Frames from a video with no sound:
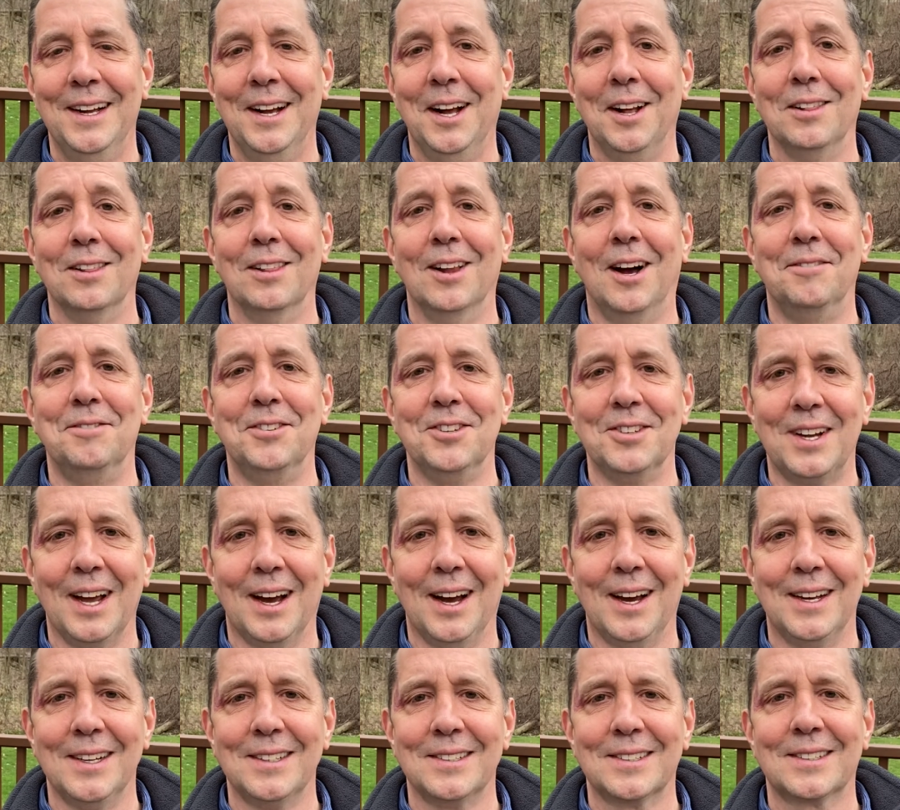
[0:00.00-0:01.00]
Love you
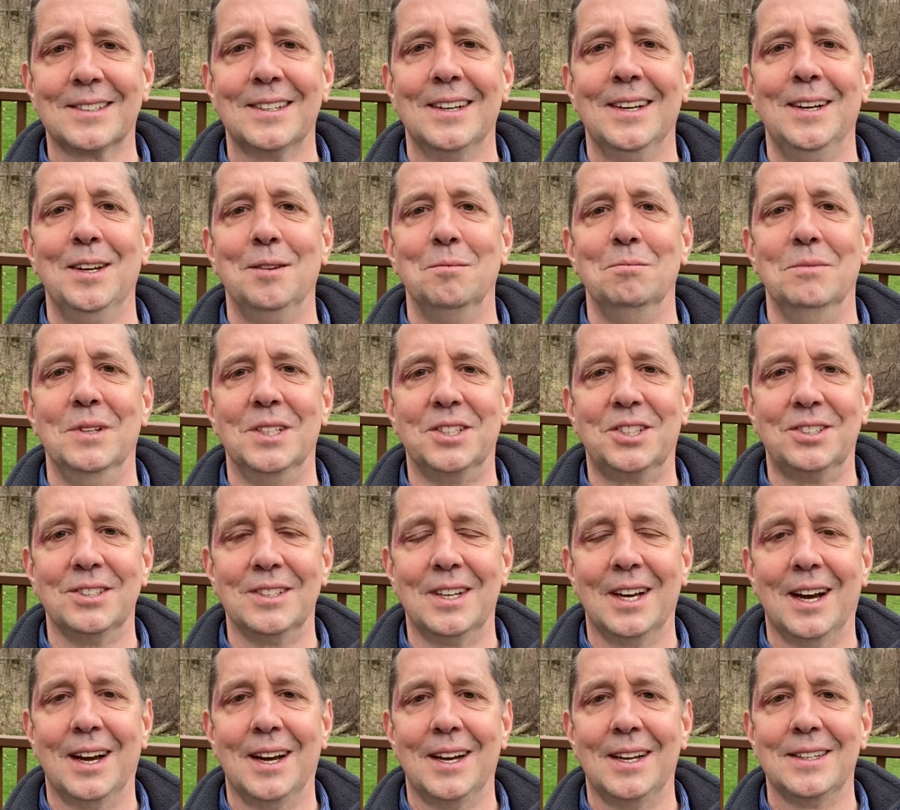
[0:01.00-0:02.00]
guys. Miss you
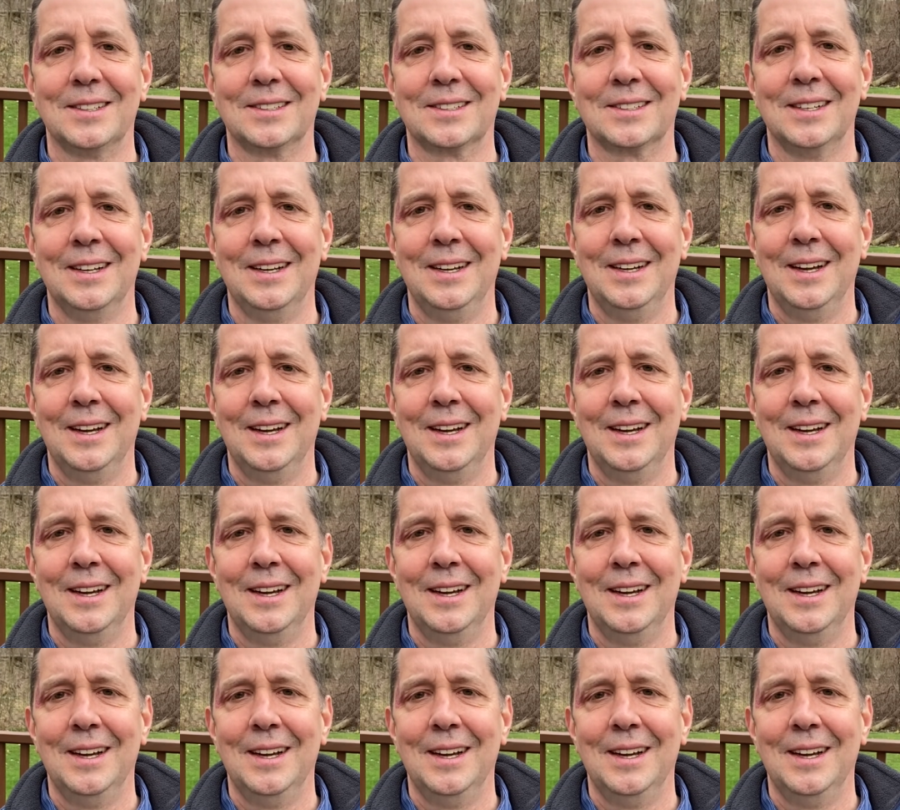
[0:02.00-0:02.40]
guys.